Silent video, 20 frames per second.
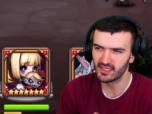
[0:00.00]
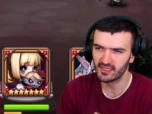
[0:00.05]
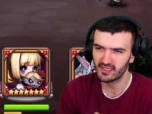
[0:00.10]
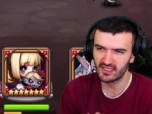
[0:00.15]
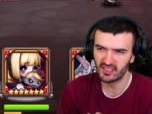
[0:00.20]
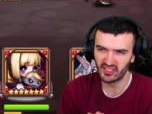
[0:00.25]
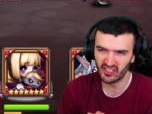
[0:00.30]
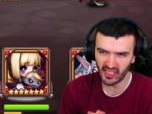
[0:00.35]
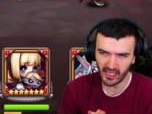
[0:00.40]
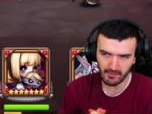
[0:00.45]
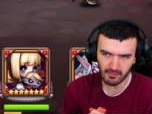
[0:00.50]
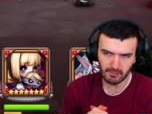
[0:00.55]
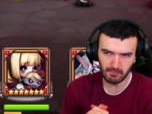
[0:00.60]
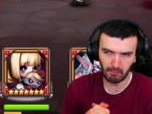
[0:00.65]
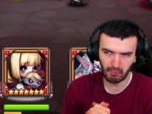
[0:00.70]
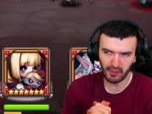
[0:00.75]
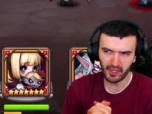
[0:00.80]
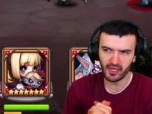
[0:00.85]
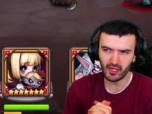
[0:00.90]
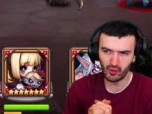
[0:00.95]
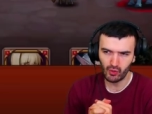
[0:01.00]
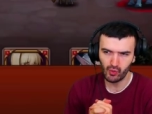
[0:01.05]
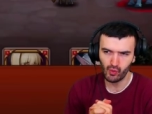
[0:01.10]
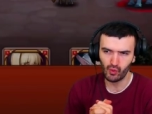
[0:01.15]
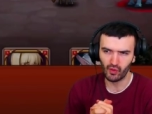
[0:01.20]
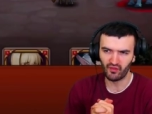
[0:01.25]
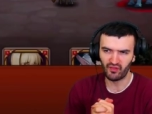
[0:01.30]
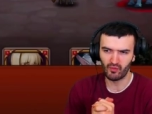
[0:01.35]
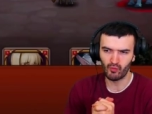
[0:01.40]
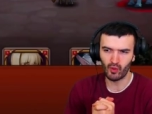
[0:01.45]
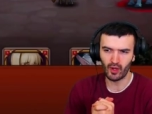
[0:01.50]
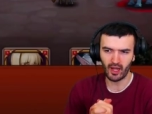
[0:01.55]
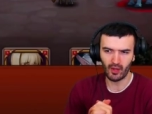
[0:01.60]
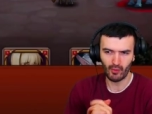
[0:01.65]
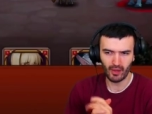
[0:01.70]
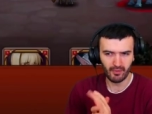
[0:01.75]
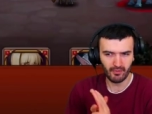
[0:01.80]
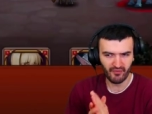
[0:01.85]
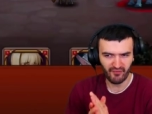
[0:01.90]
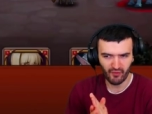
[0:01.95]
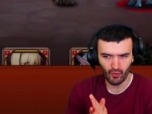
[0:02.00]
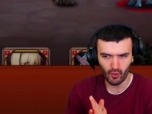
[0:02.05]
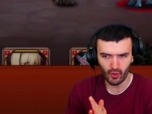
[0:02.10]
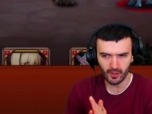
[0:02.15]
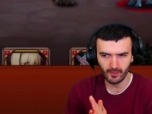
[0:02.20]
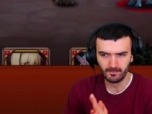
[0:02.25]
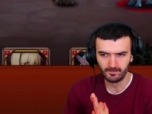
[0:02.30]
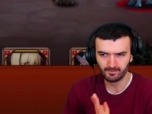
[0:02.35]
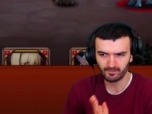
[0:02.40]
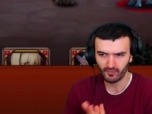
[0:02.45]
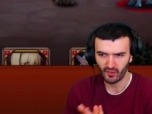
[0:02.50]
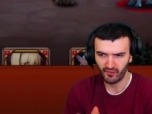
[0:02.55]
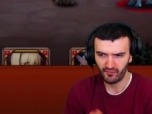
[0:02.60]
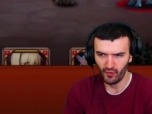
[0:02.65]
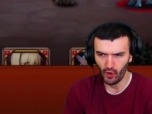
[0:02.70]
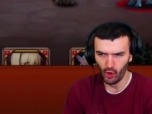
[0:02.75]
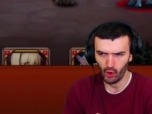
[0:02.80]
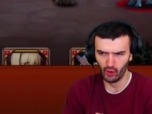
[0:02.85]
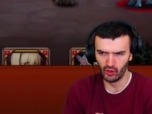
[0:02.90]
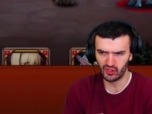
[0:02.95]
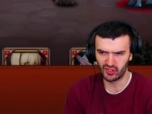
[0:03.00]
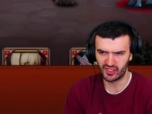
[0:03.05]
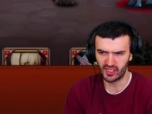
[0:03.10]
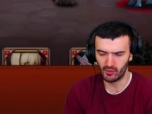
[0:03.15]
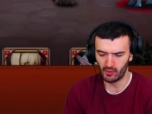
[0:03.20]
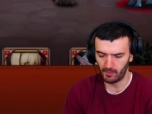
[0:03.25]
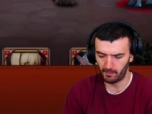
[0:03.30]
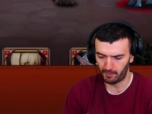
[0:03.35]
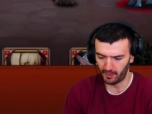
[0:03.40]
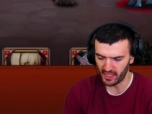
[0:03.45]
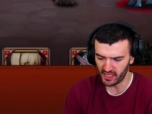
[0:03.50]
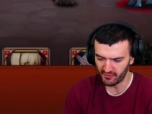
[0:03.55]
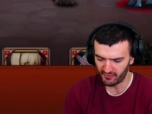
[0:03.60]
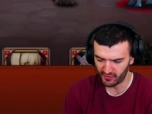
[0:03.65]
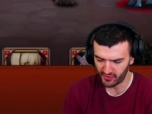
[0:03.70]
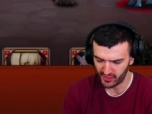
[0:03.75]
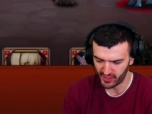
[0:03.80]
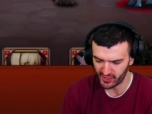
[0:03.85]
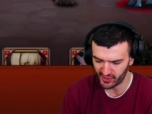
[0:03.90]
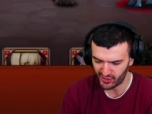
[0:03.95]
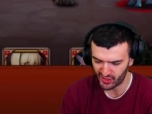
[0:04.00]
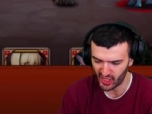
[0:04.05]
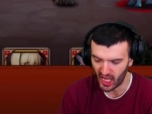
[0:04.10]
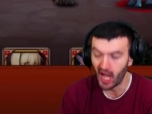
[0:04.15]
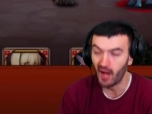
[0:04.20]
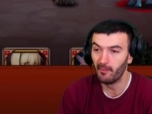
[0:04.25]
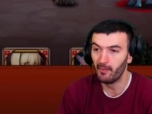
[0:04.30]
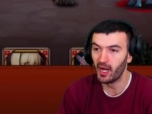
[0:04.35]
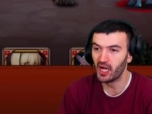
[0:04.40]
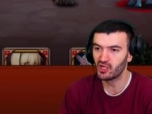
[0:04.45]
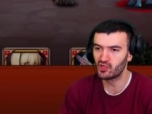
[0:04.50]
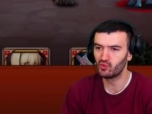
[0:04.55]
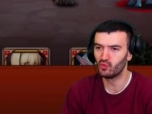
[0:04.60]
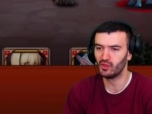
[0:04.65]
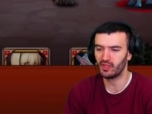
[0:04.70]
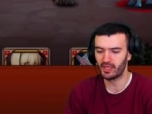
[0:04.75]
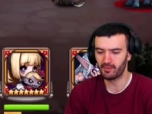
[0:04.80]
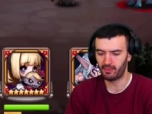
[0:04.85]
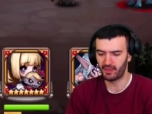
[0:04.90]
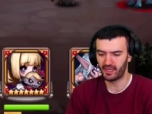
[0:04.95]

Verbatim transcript: it seemed pretty cool from what I read before. Fools, they will pay for this. How much will they